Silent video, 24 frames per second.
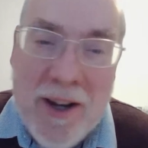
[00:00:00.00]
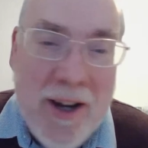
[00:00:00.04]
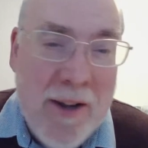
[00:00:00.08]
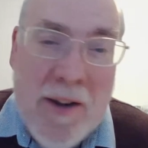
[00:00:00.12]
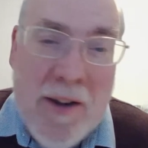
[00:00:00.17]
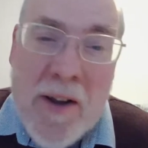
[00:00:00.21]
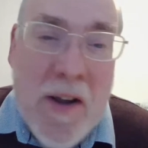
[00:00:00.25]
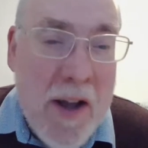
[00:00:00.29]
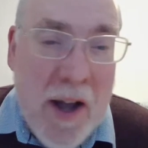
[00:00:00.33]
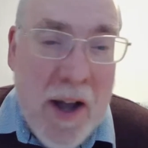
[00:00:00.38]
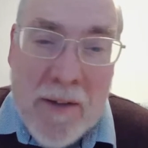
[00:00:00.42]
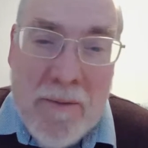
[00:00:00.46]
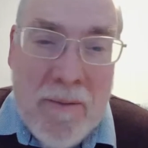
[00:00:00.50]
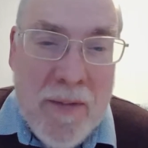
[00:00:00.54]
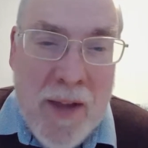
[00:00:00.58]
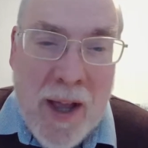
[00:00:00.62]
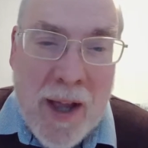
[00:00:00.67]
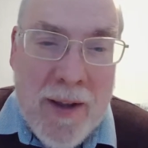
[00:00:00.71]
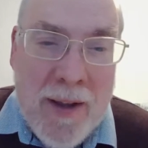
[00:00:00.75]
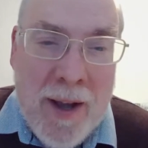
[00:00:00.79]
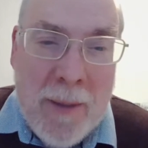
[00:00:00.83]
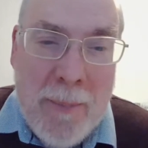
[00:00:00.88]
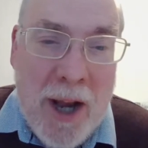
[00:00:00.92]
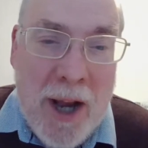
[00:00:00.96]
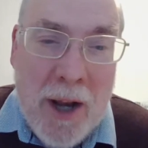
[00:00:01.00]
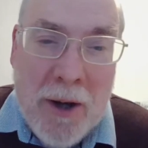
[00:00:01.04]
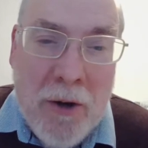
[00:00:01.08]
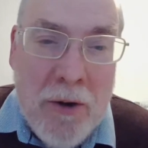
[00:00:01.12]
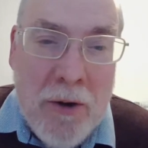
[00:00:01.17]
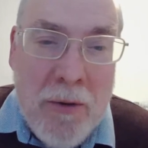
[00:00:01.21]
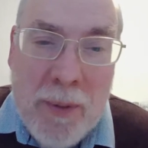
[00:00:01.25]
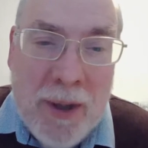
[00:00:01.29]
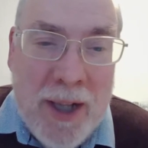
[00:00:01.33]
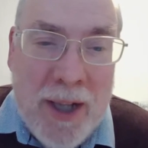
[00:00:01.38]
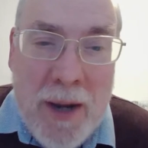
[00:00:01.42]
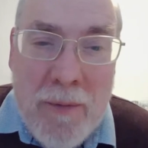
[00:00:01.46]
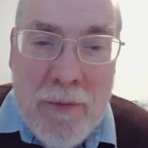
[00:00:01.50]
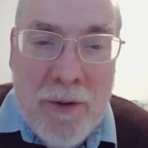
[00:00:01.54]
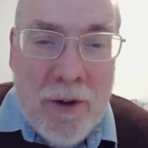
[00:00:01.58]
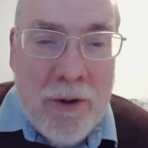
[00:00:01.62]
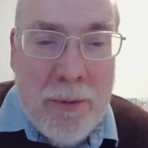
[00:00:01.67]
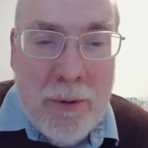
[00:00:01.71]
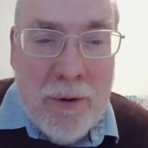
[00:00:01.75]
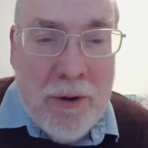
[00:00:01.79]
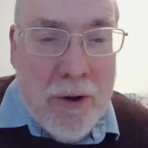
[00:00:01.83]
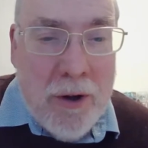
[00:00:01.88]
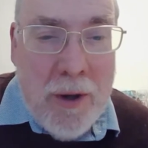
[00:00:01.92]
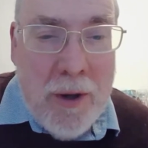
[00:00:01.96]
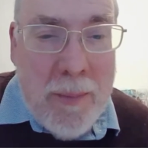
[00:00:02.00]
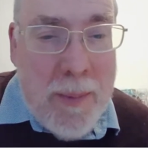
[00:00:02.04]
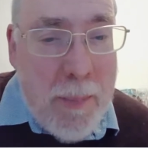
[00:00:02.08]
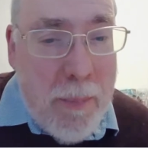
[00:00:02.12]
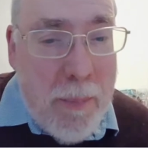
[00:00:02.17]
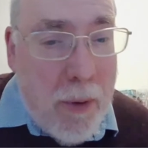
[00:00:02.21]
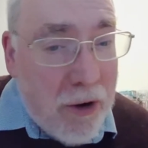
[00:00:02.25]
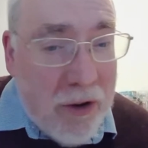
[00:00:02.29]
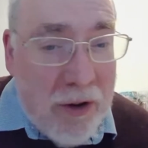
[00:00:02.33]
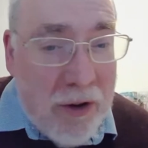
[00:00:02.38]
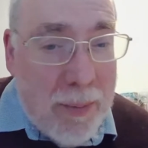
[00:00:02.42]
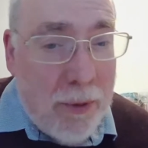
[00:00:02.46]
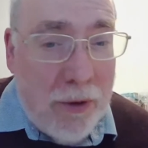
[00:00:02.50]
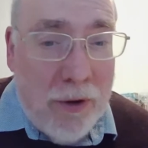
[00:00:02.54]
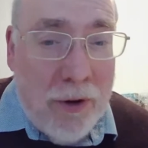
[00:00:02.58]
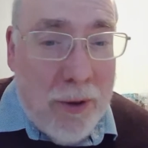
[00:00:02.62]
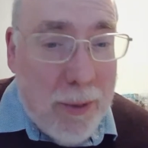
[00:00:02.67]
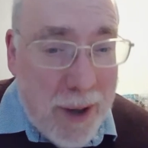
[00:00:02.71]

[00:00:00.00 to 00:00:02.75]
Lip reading: And I mean, I couldn't believe this was going to be possible.